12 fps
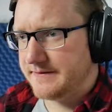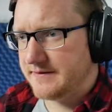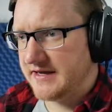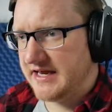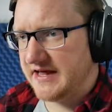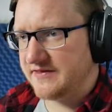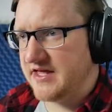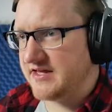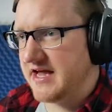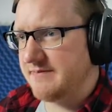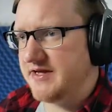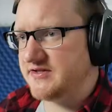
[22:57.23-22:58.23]
And I think
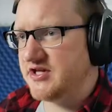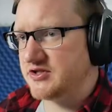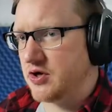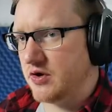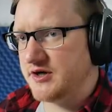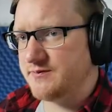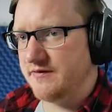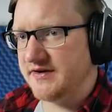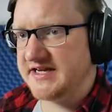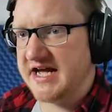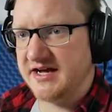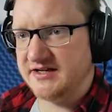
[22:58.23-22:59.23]
that means the door is moving
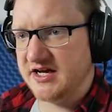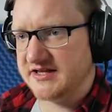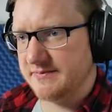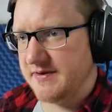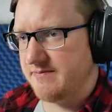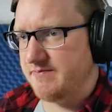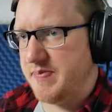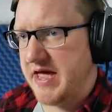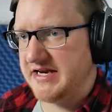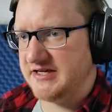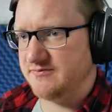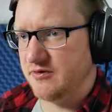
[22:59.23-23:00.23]
down, not that my
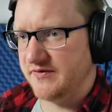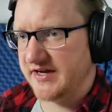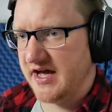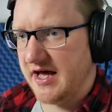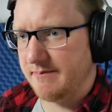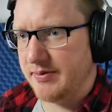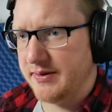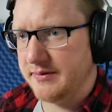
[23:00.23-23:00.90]
bed is moving up.